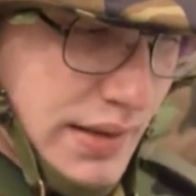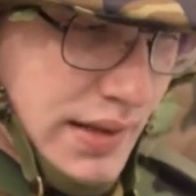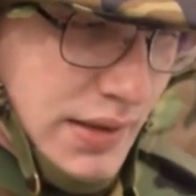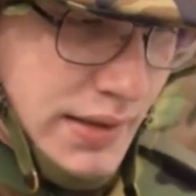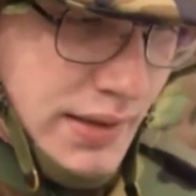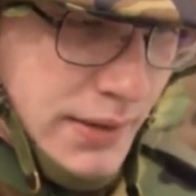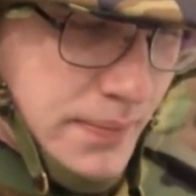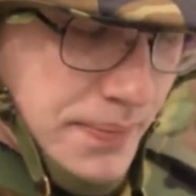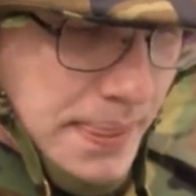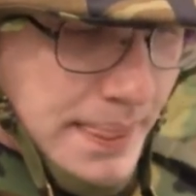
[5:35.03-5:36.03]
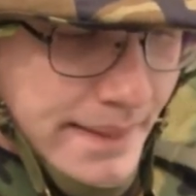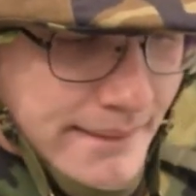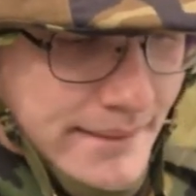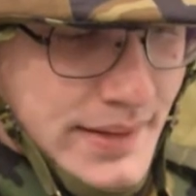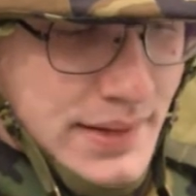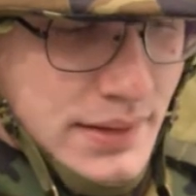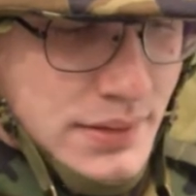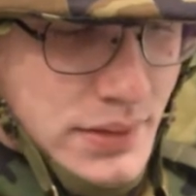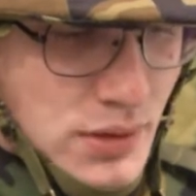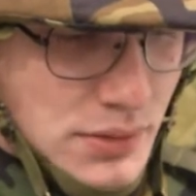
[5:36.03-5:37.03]
And then
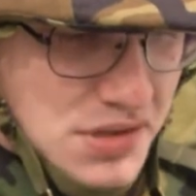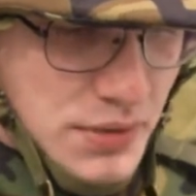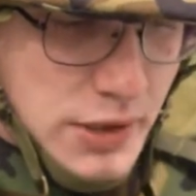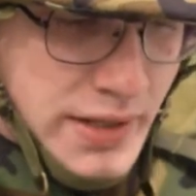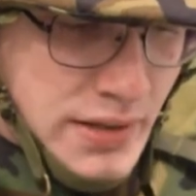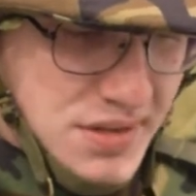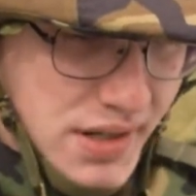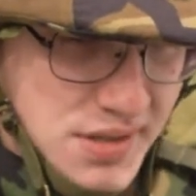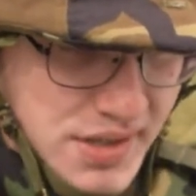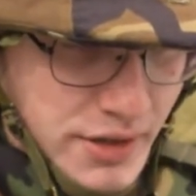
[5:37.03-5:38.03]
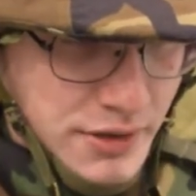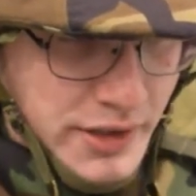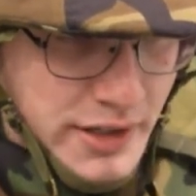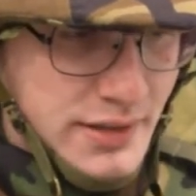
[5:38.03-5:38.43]
holds 20 rounds like I said earlier.